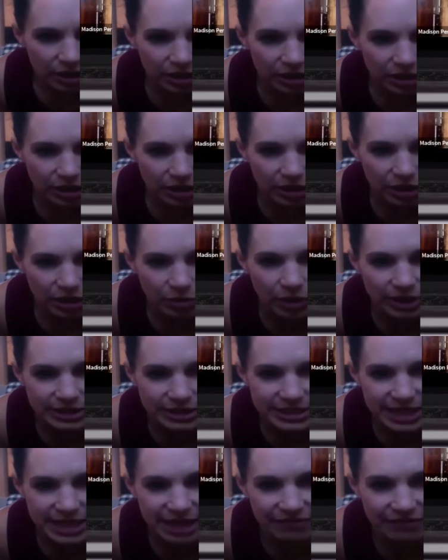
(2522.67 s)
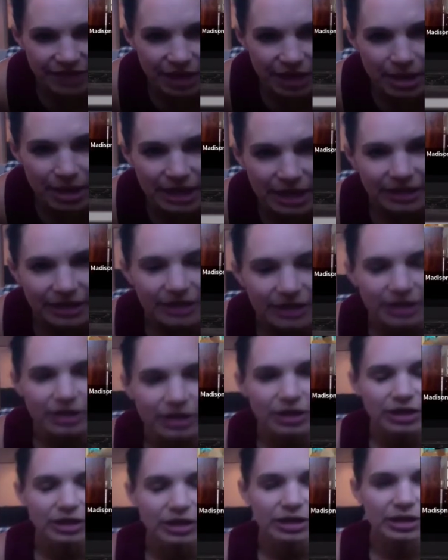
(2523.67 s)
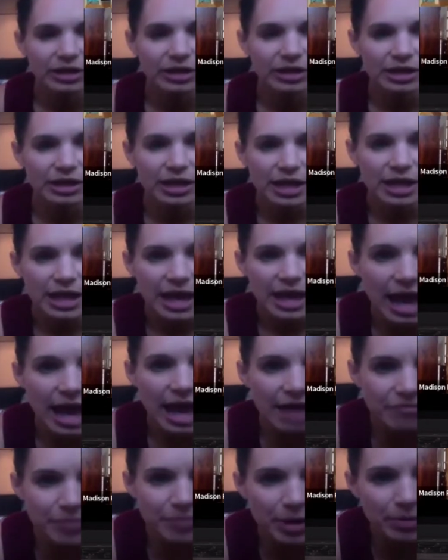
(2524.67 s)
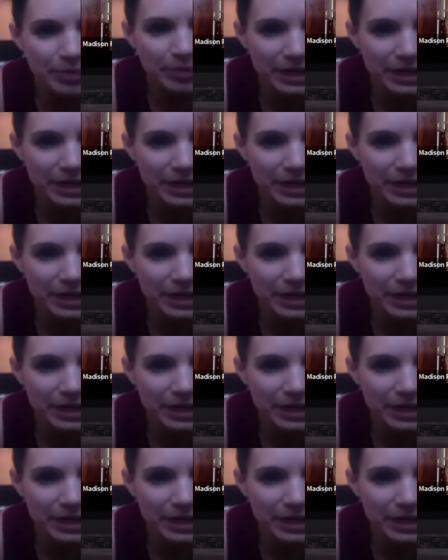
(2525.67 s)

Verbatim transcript: Good work, Steph. Come on. Half burpee